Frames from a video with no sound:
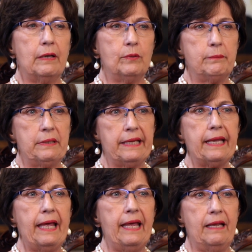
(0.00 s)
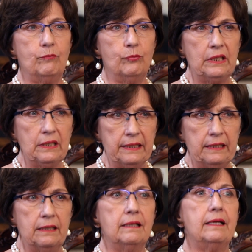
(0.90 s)
women can
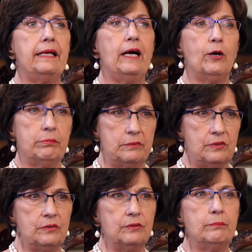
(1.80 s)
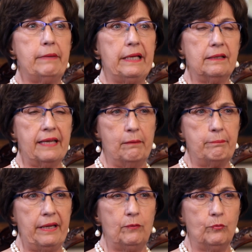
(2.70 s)
really help to make a
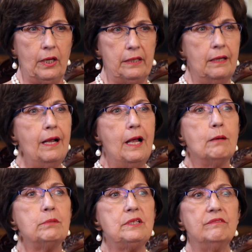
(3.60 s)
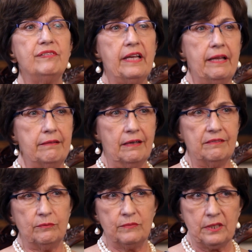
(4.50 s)
campaign run. But don't forget, there are
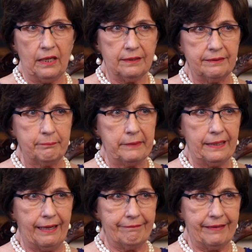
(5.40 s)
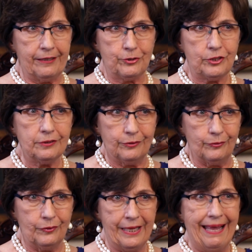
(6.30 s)
some talented men out there
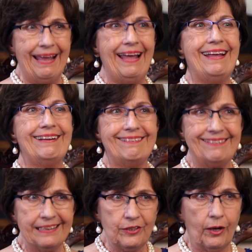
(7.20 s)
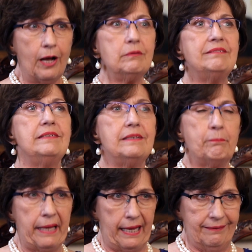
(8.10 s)
too. And I think you always need a
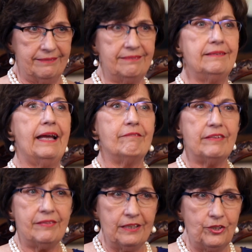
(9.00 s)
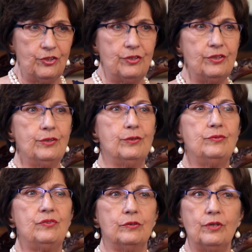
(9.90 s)
balance in everything you do.
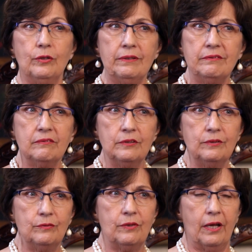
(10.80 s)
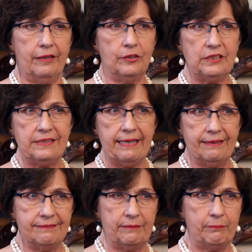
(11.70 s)
So don't exclude the good,
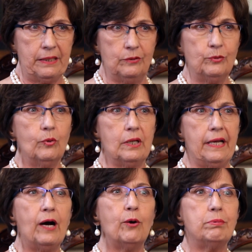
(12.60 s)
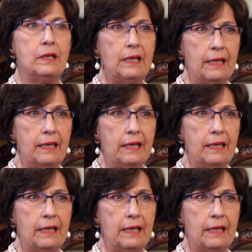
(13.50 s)
talented men who want to help